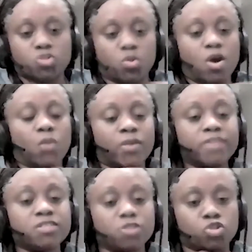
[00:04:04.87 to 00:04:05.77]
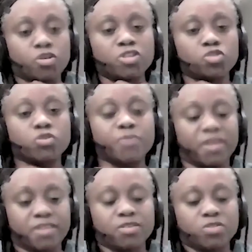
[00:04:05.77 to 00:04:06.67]
So when I did the trade shows,
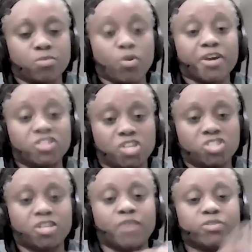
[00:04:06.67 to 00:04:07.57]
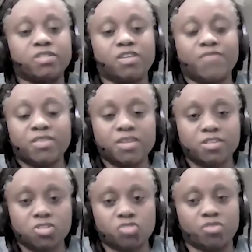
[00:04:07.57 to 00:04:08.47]
because I was a mortgage agent, I was leaving the
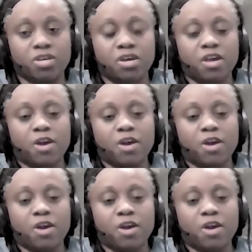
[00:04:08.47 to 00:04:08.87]
industry,